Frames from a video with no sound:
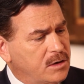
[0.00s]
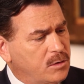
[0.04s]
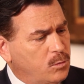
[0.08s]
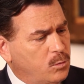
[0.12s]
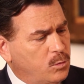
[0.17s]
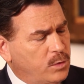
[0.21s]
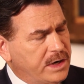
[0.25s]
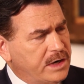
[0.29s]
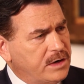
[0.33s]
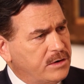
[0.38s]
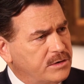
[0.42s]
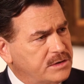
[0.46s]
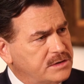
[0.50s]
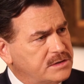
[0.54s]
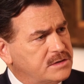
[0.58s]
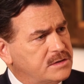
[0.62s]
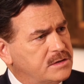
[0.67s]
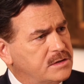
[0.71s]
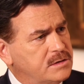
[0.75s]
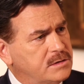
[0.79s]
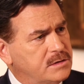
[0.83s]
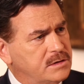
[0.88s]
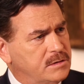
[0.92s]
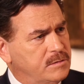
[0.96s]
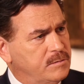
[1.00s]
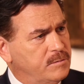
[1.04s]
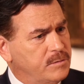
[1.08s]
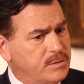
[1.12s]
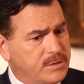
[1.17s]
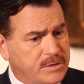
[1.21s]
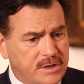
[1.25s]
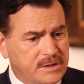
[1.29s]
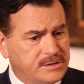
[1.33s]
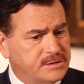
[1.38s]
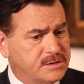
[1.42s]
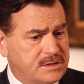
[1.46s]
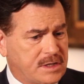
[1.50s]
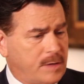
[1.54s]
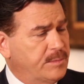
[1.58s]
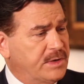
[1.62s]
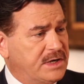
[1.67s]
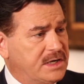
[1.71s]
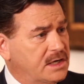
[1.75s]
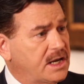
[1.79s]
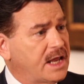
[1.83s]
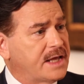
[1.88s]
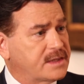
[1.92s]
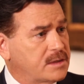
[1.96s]
Where is
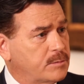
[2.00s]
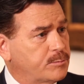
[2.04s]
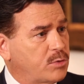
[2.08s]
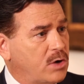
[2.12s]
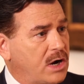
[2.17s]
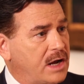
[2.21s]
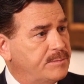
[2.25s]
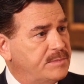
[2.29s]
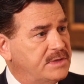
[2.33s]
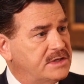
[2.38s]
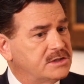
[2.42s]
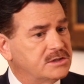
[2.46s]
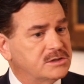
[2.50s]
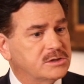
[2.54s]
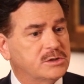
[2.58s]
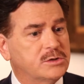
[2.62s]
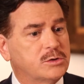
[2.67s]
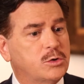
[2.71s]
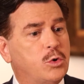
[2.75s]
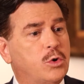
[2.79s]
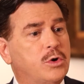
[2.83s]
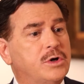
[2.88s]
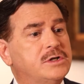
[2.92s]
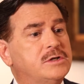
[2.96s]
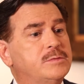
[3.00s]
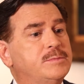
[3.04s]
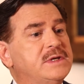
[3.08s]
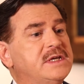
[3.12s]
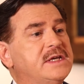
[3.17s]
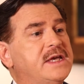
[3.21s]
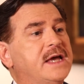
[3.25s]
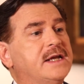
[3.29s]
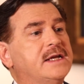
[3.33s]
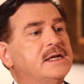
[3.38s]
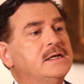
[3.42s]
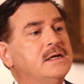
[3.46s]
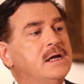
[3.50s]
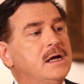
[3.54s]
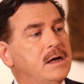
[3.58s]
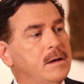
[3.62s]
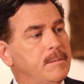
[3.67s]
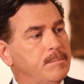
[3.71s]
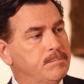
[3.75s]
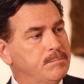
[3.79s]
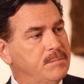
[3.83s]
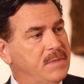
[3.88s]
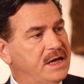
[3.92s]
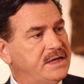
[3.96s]
somebody like the Prime Minister going to be getting
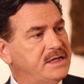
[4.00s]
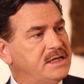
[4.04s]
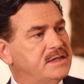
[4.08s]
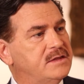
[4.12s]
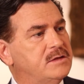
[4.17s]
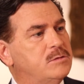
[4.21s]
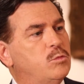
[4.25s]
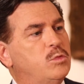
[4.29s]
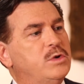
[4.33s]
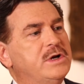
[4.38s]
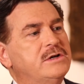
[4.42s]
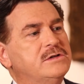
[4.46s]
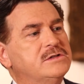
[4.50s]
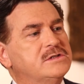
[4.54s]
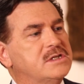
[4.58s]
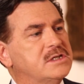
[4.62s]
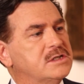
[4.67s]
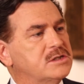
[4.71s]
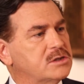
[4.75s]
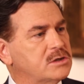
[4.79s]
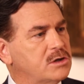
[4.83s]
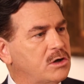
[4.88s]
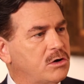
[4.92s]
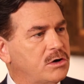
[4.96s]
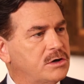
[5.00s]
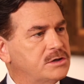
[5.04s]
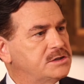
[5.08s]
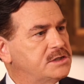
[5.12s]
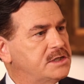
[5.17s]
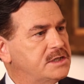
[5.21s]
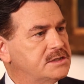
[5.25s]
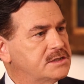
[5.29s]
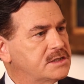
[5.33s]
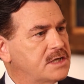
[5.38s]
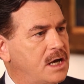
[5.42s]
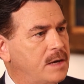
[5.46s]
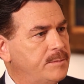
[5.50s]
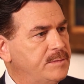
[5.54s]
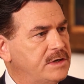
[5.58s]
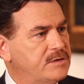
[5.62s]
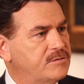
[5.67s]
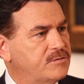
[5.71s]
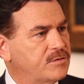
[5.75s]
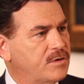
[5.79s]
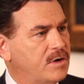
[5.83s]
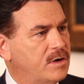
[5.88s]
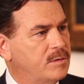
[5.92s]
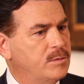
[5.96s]
money? Where is this largesse coming
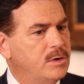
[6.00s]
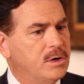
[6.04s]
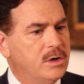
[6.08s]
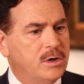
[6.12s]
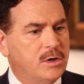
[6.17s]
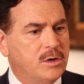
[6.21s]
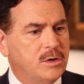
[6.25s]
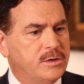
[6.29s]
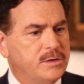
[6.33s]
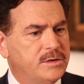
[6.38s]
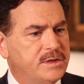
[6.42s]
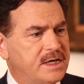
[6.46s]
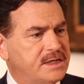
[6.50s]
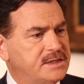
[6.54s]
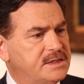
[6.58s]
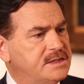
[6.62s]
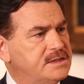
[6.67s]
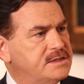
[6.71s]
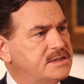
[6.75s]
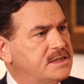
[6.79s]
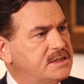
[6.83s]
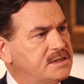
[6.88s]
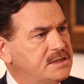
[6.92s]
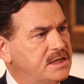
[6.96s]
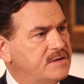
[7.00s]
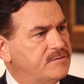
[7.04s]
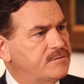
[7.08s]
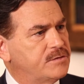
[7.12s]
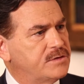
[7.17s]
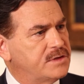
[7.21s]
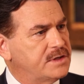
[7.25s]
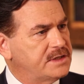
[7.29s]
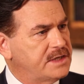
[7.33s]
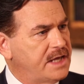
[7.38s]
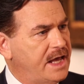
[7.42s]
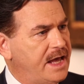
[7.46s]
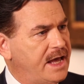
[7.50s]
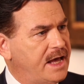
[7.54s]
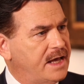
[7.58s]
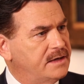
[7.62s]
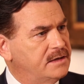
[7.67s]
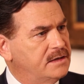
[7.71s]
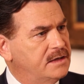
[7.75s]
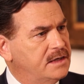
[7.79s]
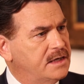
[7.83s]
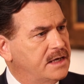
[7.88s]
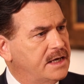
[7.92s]
from that is the tit for the tat?